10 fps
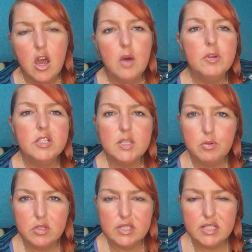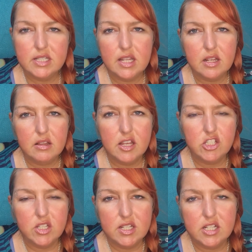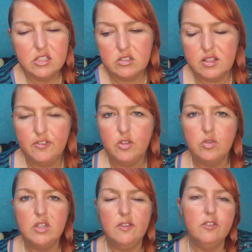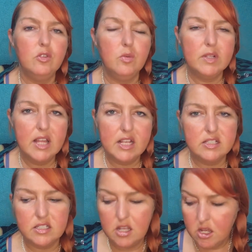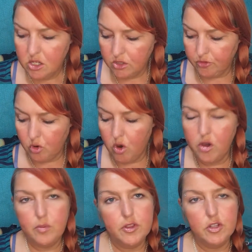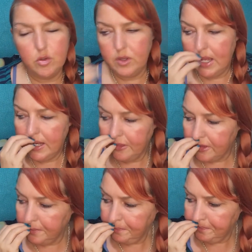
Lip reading: How are you supposed to start a collection of crystals if you don't even know what it is you've got or what they do or anything?